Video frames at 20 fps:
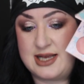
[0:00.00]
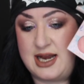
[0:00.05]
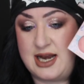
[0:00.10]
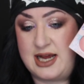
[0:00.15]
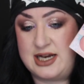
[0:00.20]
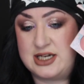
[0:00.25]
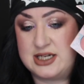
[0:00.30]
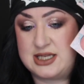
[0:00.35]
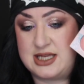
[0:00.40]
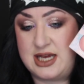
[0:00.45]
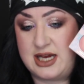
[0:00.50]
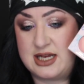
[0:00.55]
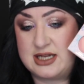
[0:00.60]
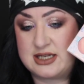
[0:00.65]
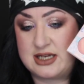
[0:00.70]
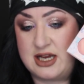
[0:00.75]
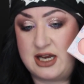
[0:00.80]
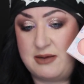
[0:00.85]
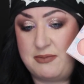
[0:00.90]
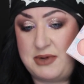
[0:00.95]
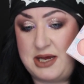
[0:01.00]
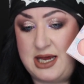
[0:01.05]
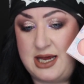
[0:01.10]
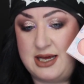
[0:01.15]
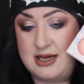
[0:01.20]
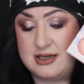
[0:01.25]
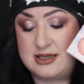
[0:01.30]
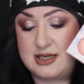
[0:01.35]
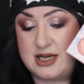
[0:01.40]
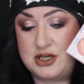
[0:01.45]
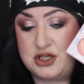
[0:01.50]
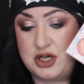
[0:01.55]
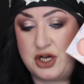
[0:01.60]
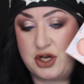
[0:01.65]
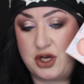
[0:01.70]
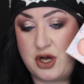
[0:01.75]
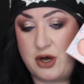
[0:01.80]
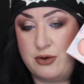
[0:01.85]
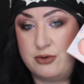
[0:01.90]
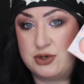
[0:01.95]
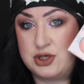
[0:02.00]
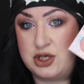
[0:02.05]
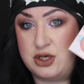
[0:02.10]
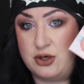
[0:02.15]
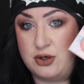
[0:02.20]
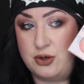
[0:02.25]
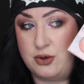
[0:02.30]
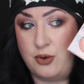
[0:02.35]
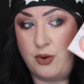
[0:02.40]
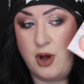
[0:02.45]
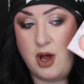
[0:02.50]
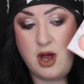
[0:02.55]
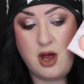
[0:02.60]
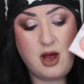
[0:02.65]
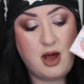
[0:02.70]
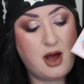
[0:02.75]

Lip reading: and I just think it's going to be such a go-to